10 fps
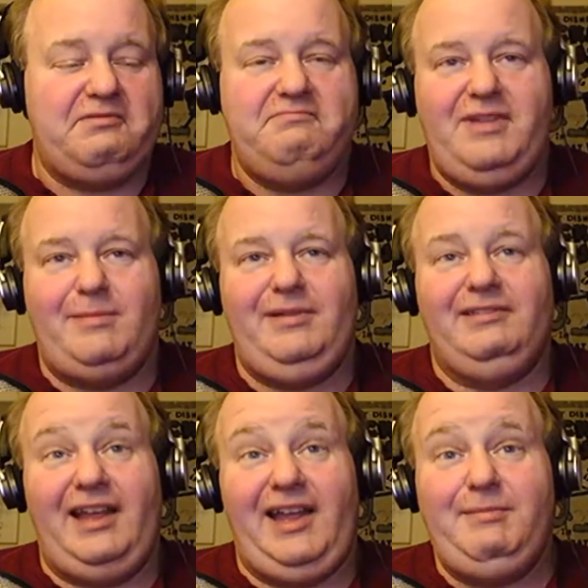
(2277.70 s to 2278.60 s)
maybe
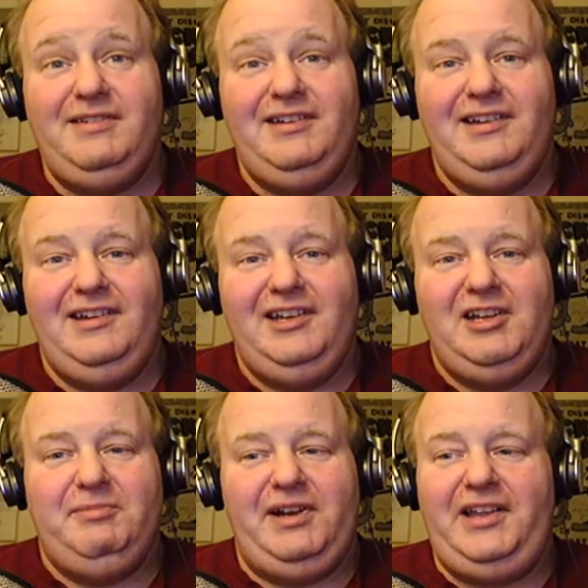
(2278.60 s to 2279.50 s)
lame,
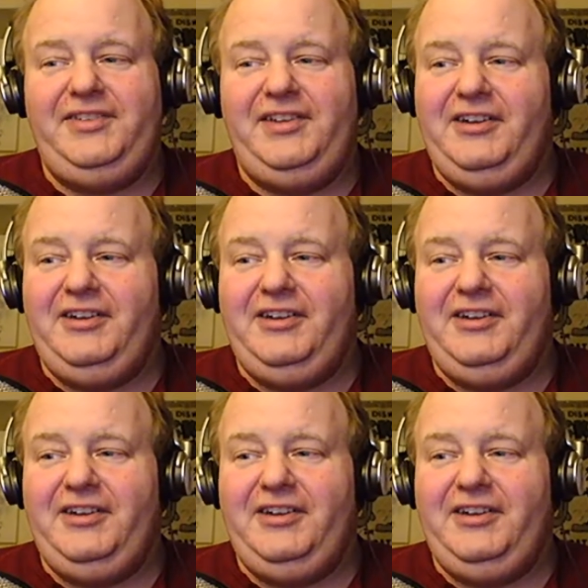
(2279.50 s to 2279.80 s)
but I'll tell you